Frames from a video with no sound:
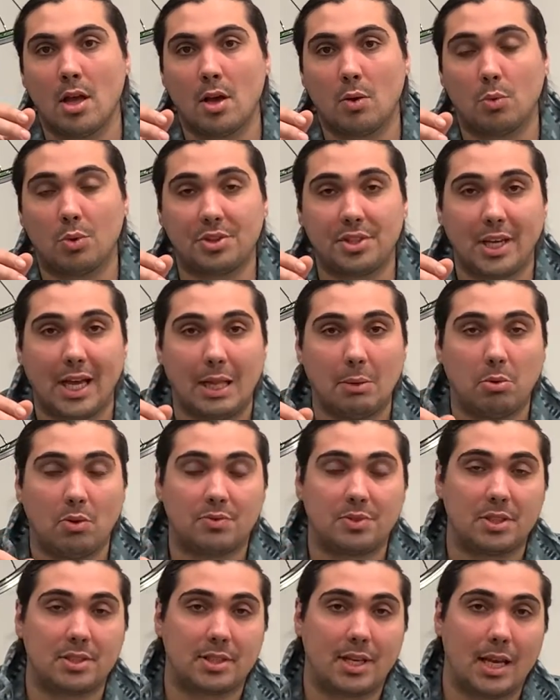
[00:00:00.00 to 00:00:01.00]
With the help of
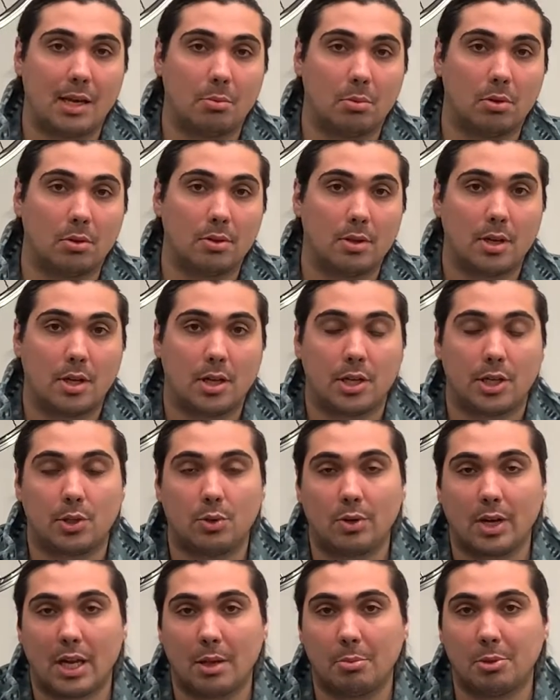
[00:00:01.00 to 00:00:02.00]
this cable,
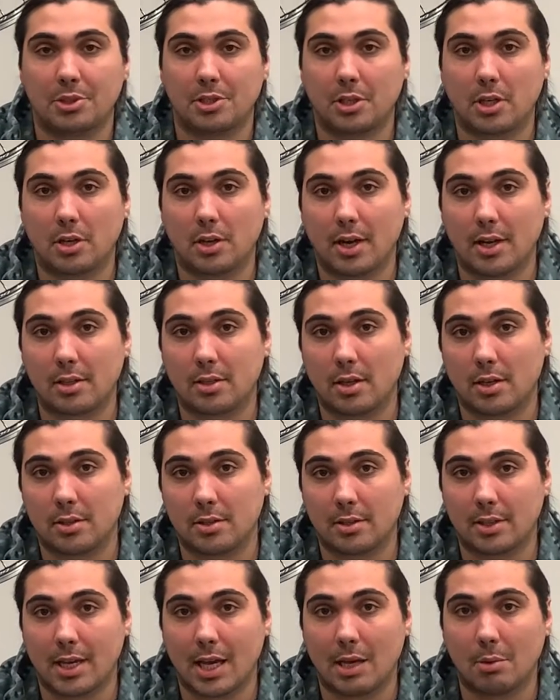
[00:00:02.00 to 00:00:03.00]
you're able to connect the
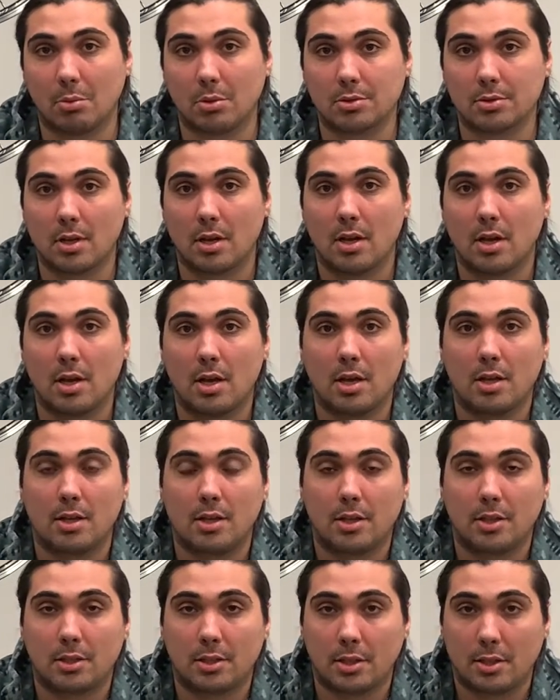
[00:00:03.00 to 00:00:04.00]
cables
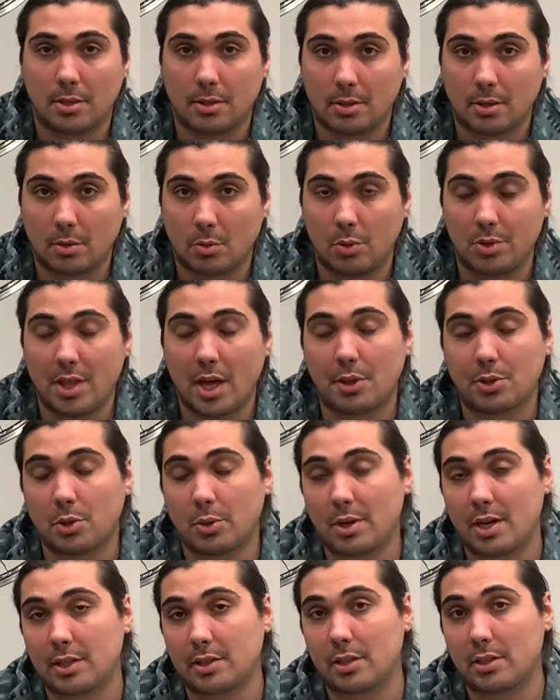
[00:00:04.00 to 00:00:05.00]
without
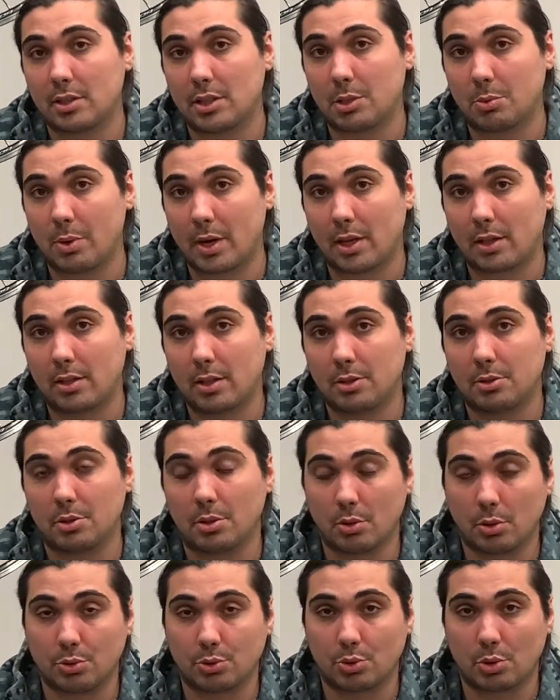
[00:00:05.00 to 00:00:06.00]
connecting directly to the
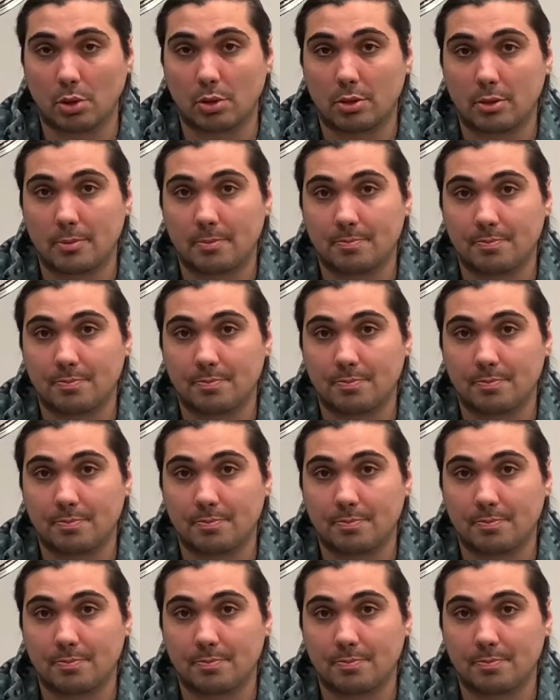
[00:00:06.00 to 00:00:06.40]
controller.